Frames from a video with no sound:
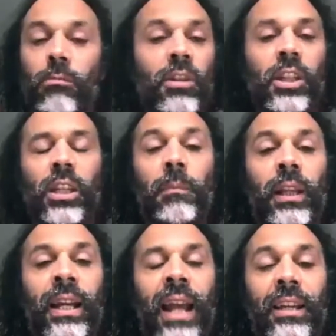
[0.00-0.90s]
simply
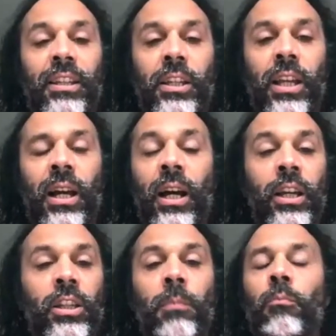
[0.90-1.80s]
an
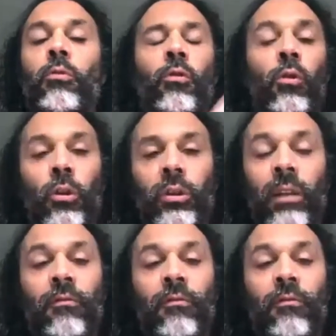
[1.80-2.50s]
exercise in broadening